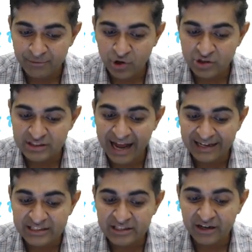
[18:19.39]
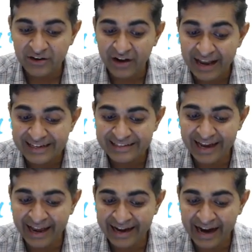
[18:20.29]
because that is the right
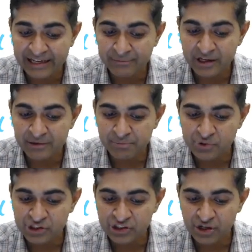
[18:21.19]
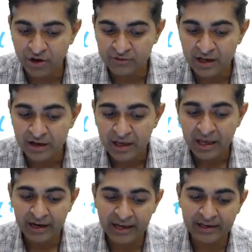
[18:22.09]
anatomical position of the
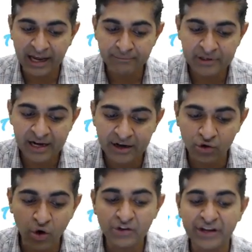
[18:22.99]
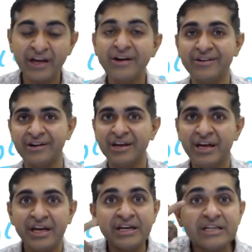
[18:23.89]
lacrimal gland, not here.
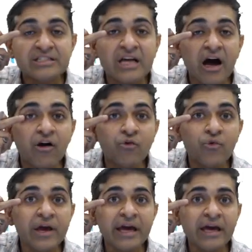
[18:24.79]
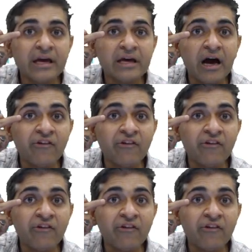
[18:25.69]
It is away